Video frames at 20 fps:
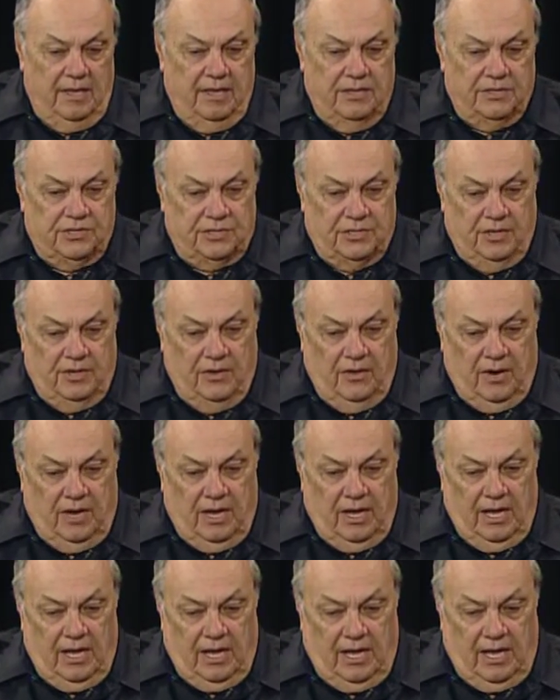So
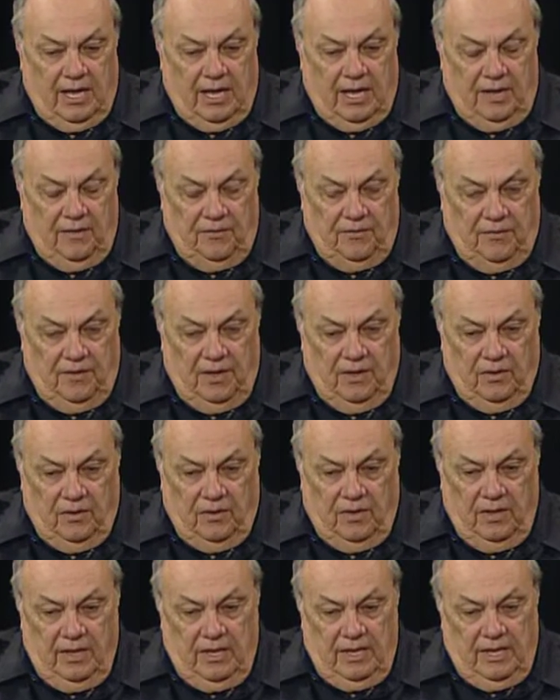I
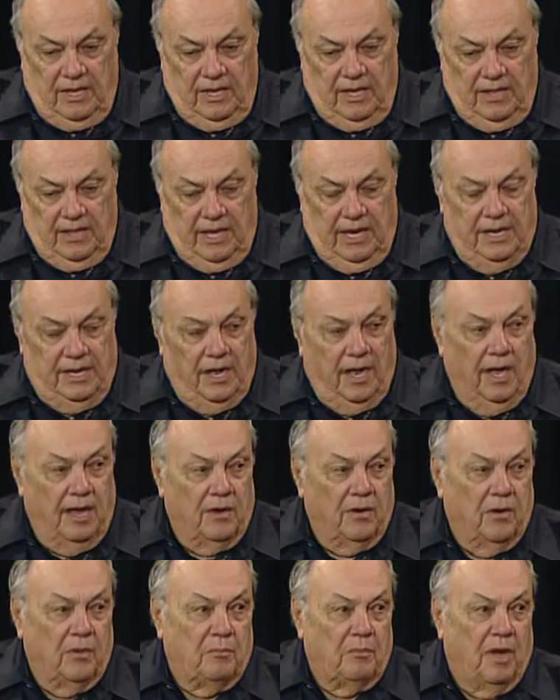feel they died
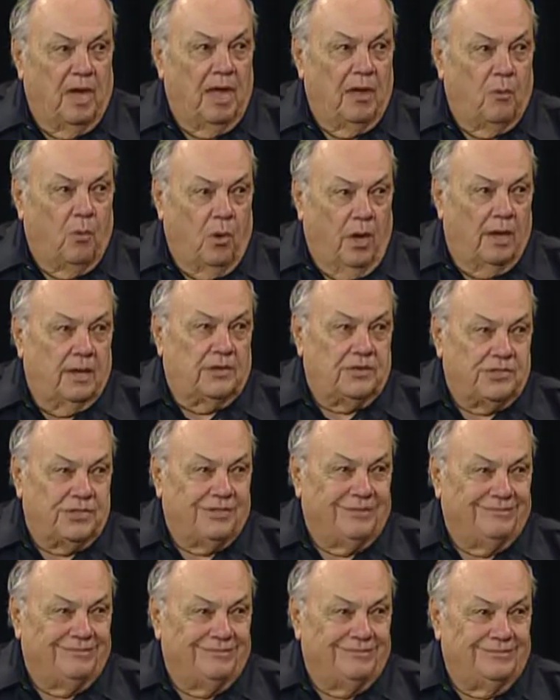on my watch.
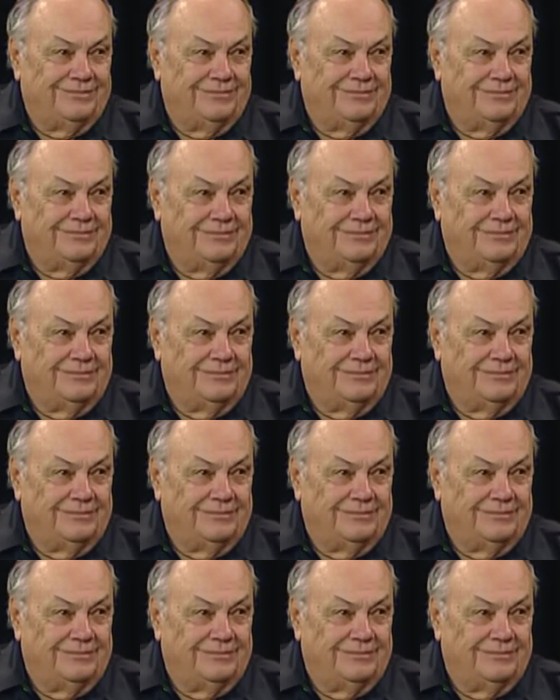Mm-hmm.